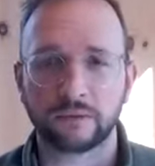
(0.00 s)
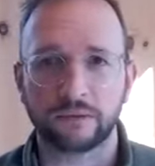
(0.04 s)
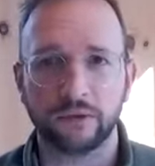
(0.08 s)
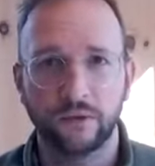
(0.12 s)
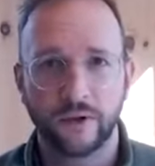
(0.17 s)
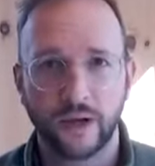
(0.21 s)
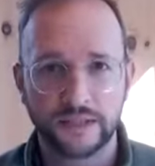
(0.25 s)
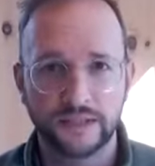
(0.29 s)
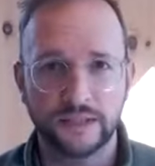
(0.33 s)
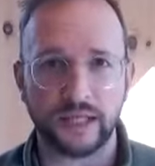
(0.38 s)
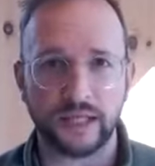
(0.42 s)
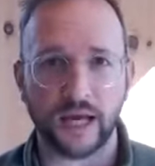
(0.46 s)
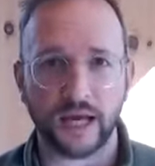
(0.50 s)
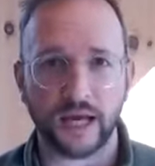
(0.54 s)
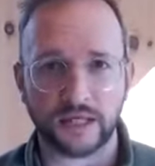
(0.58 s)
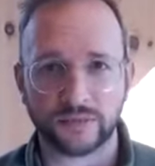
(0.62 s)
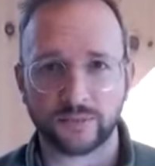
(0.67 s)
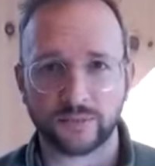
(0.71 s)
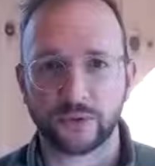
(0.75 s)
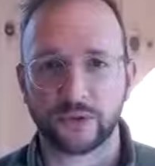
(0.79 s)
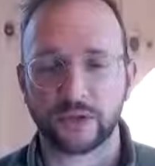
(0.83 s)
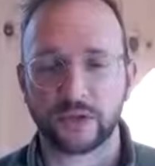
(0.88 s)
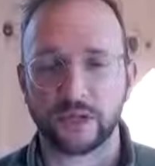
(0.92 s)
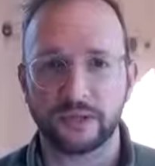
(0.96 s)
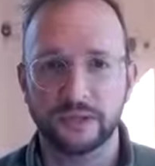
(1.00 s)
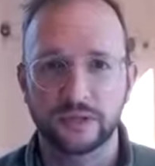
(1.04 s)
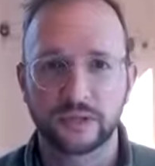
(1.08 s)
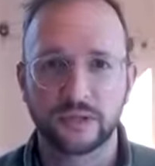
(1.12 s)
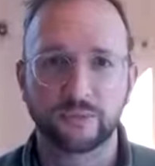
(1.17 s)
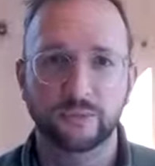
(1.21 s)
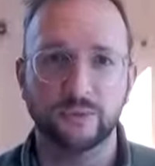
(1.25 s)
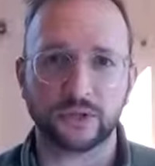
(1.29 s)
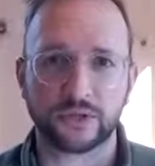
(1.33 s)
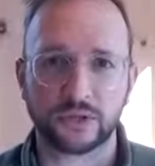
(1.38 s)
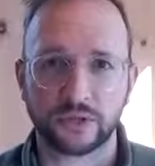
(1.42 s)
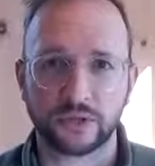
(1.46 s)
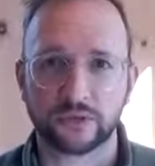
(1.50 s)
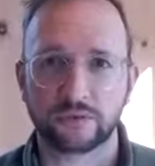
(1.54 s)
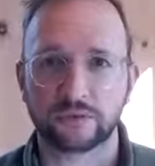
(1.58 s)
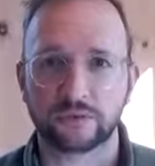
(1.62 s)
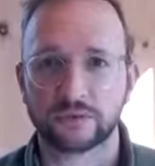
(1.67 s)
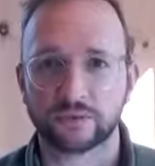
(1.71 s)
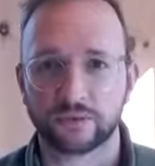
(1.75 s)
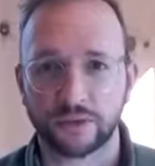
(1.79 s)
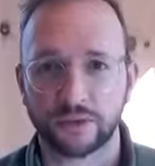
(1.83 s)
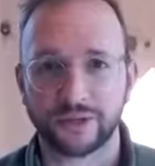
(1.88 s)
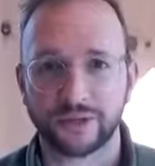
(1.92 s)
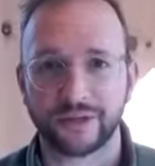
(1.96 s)
as the expert and as the person who
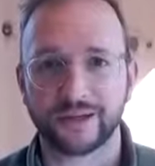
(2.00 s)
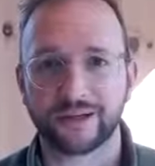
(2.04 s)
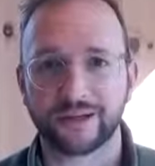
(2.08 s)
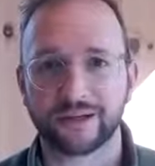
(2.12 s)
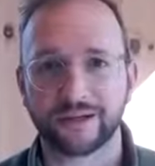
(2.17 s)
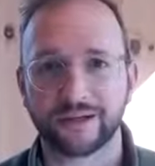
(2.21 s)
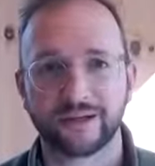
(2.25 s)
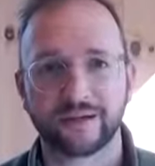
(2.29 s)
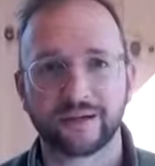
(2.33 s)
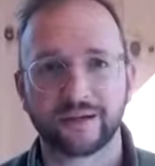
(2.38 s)
was really,